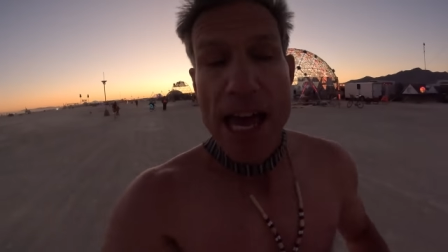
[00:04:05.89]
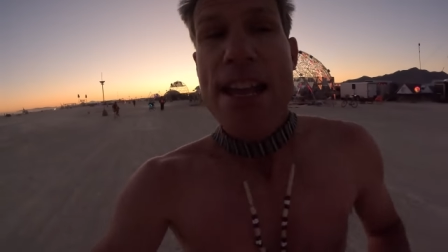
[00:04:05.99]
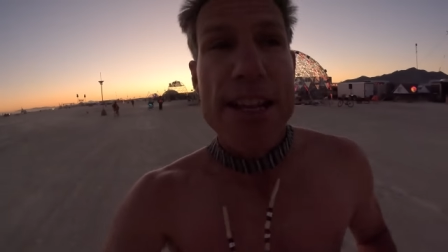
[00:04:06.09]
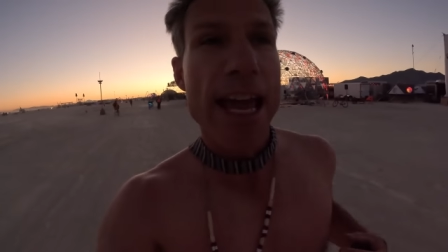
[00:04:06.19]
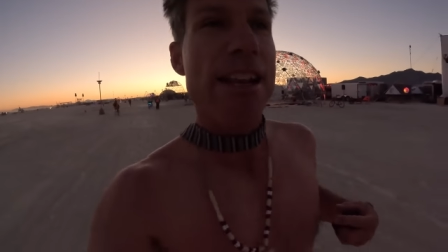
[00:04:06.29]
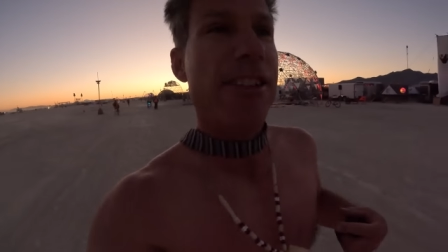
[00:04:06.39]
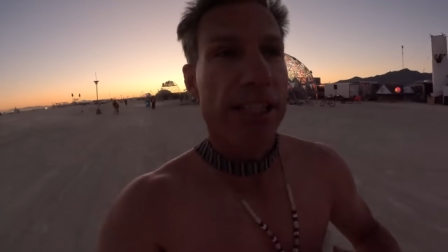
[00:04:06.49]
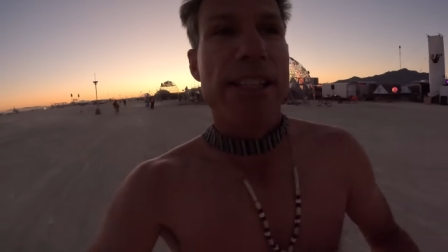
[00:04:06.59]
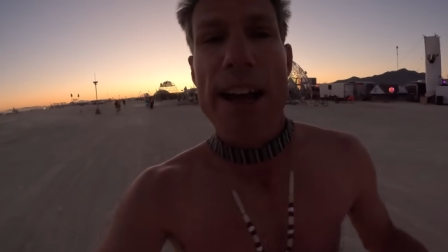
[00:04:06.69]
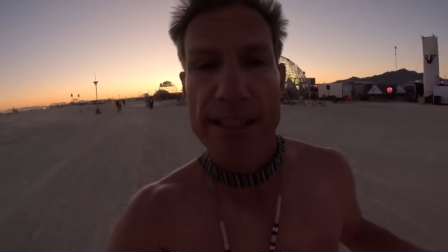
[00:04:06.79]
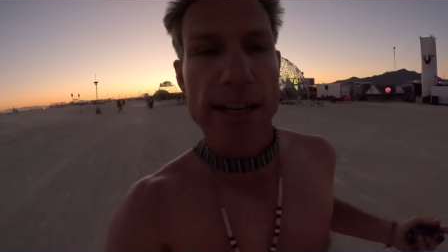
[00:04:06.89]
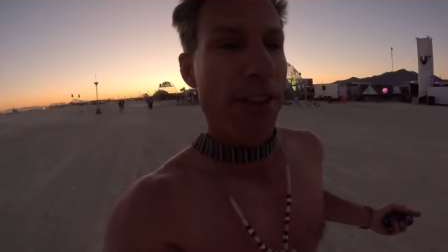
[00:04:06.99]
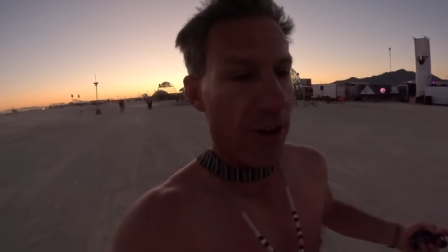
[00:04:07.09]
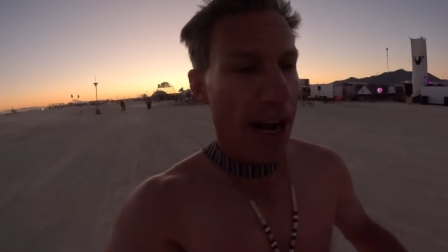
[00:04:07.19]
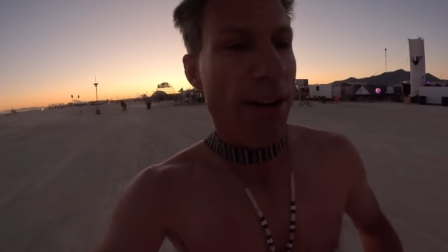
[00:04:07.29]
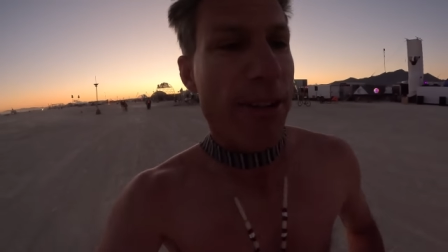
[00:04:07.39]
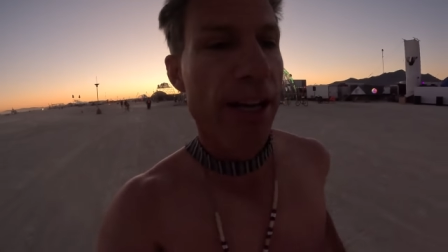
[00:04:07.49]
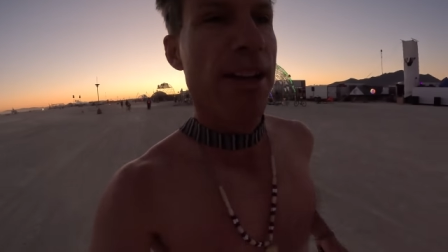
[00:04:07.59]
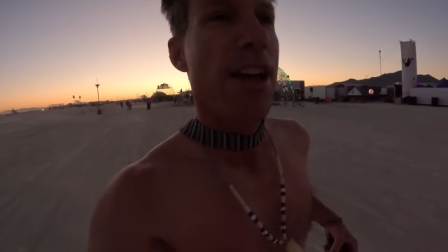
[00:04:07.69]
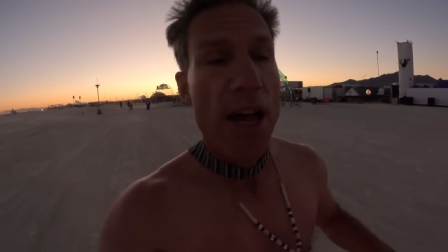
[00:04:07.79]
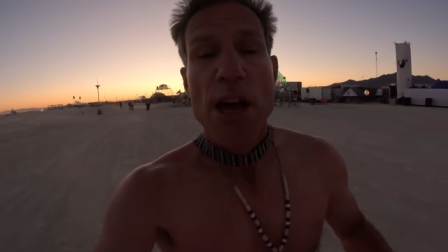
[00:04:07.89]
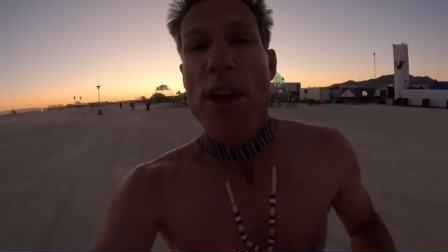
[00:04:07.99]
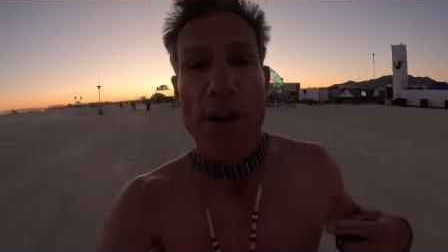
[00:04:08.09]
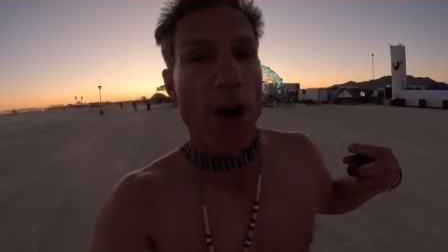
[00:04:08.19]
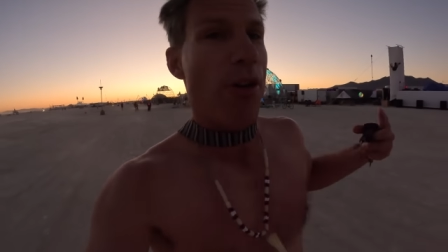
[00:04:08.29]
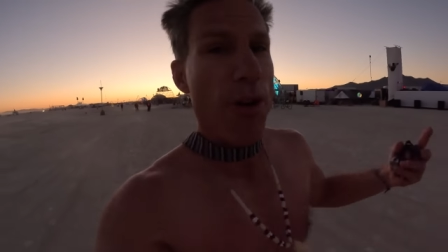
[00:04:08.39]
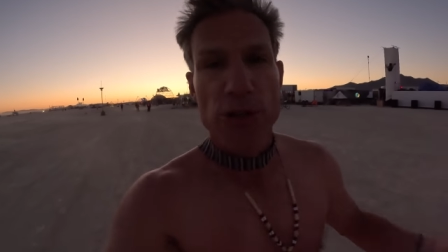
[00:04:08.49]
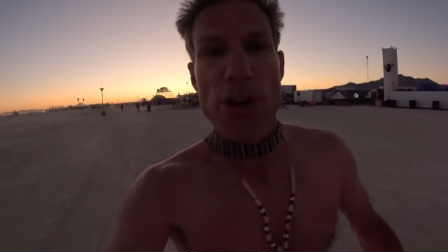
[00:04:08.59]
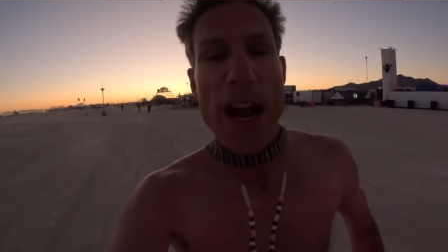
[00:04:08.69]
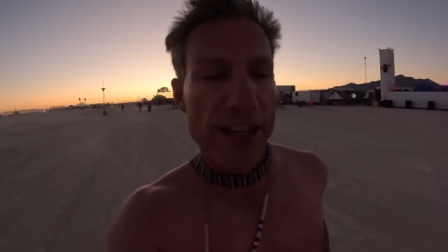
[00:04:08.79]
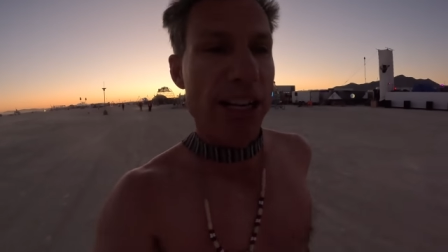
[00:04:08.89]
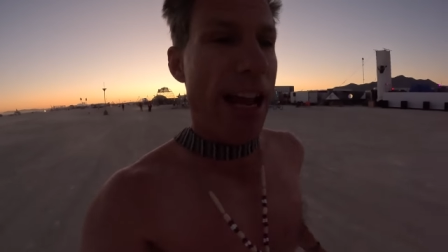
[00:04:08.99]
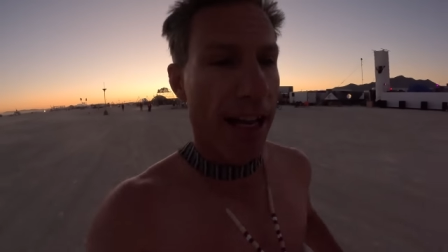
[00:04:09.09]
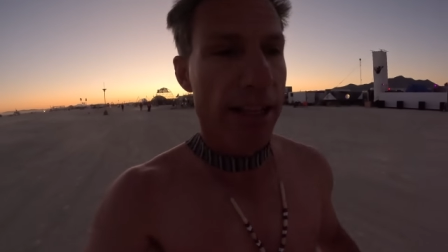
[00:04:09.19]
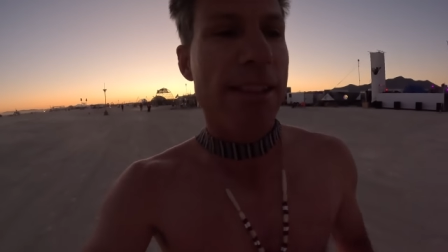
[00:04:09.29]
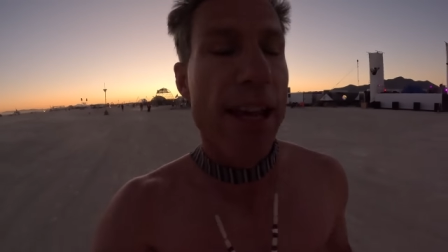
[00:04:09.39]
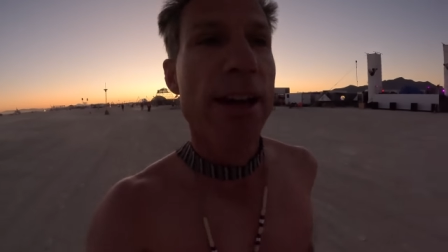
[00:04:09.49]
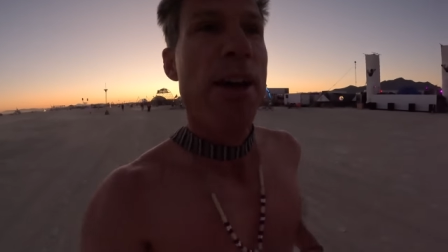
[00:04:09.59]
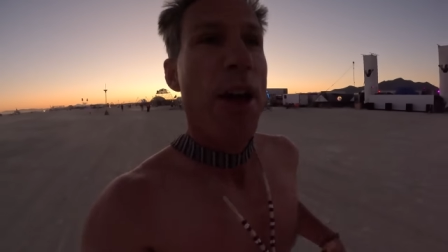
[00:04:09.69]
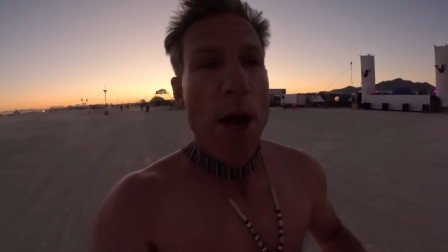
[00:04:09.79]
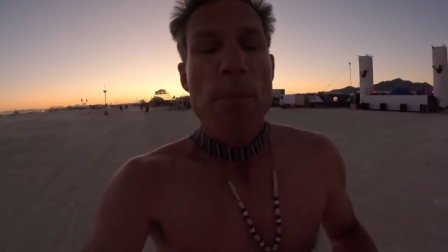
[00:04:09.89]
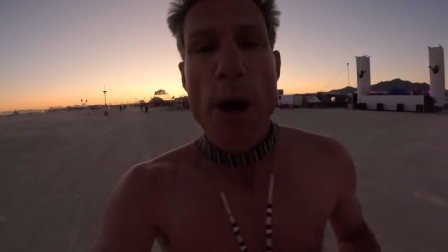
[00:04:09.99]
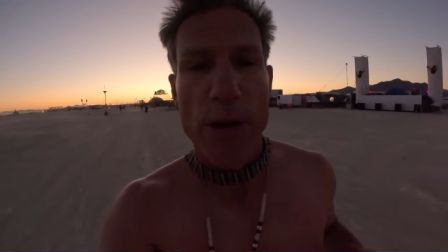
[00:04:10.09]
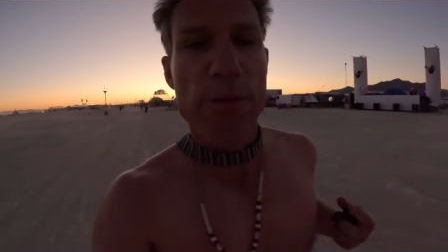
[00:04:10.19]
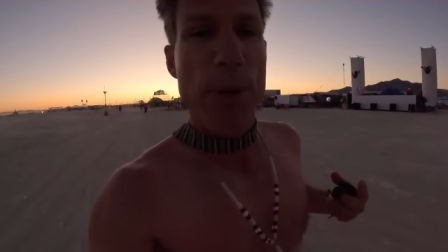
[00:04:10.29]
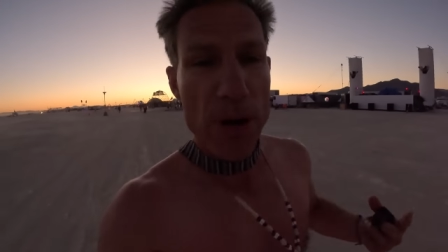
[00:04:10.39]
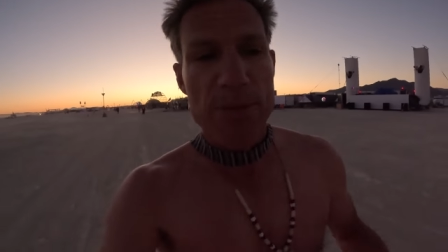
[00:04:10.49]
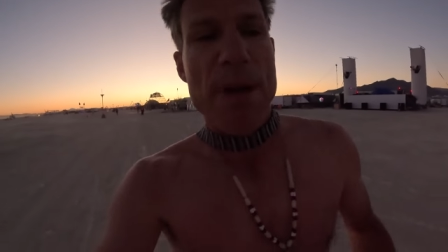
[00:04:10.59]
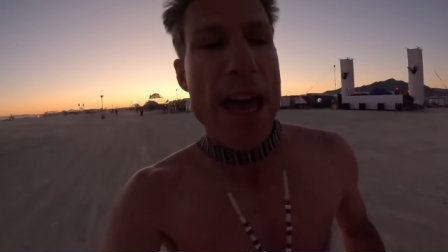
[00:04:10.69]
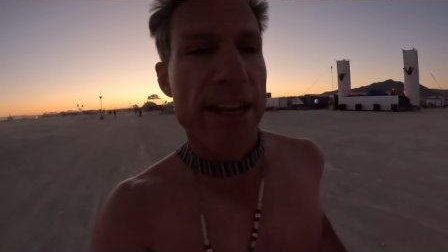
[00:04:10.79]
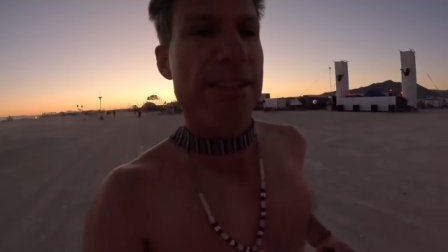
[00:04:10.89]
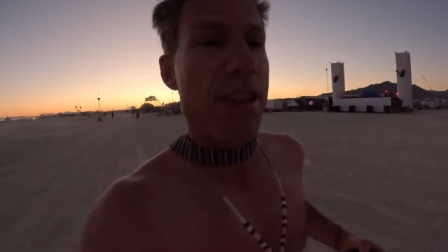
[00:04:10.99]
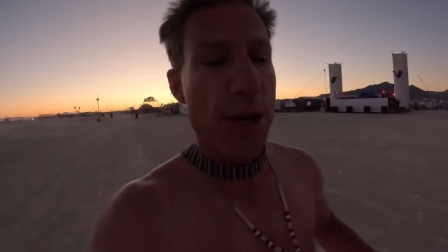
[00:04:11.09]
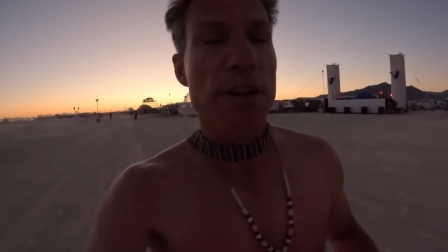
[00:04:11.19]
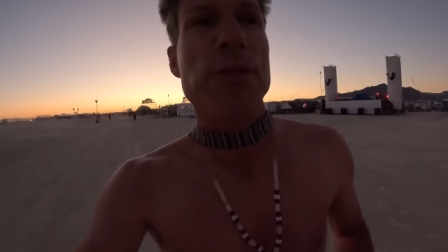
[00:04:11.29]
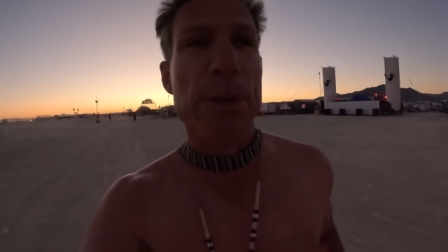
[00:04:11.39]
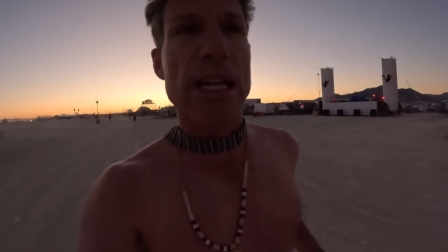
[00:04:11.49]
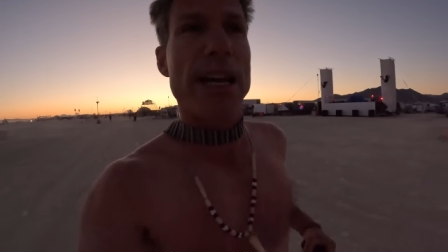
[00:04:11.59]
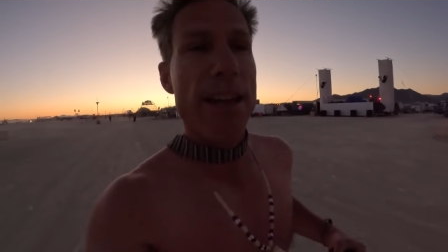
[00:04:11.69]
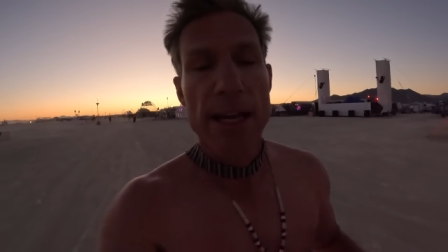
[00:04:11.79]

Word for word: And you can't just toss it on the ground. There are no trash cans. Part of Burning Man is that you have to be